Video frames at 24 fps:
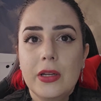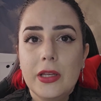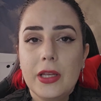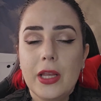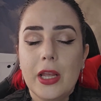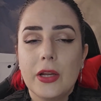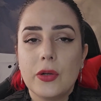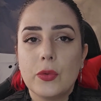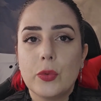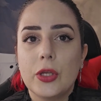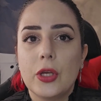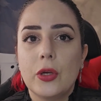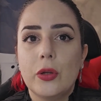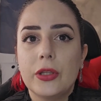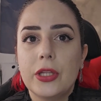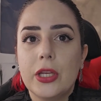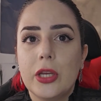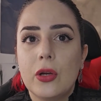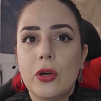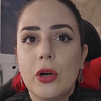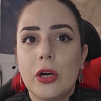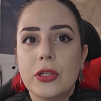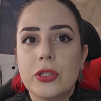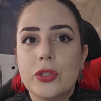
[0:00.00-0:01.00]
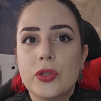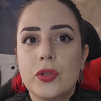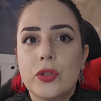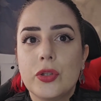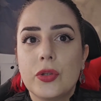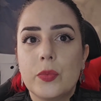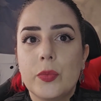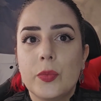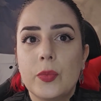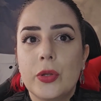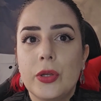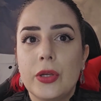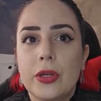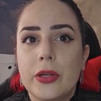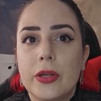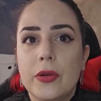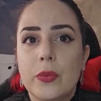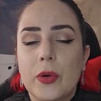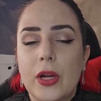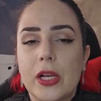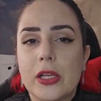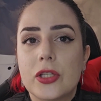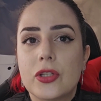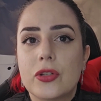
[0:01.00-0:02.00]
And we only got to the
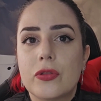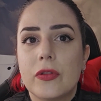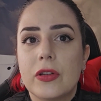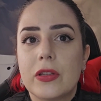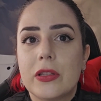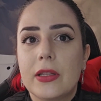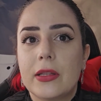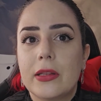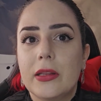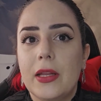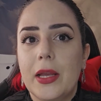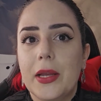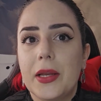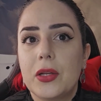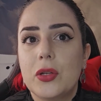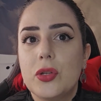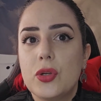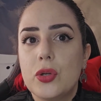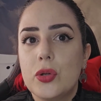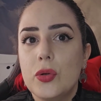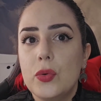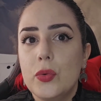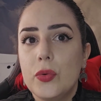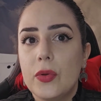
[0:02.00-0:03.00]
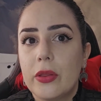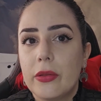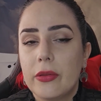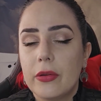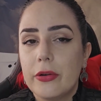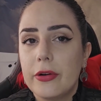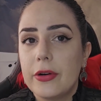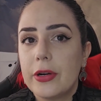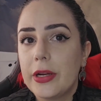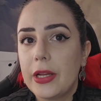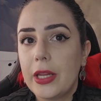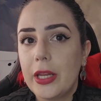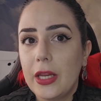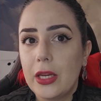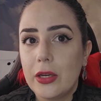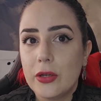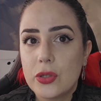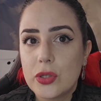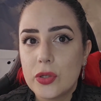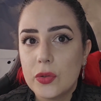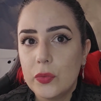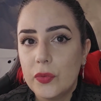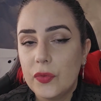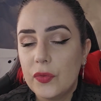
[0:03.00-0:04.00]
restaurant at like 2:30,
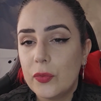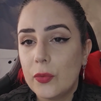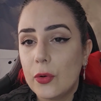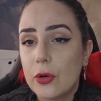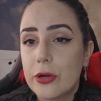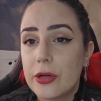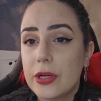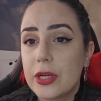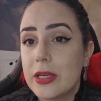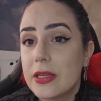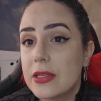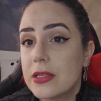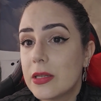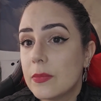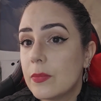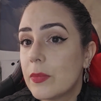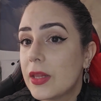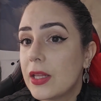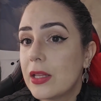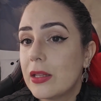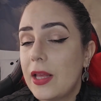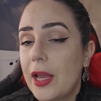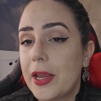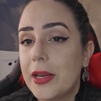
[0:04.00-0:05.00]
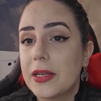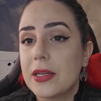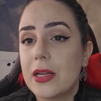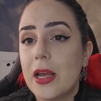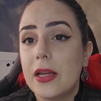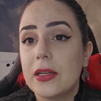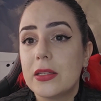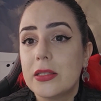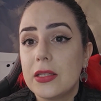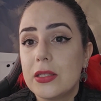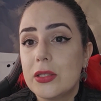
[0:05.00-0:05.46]
2:40, something like that.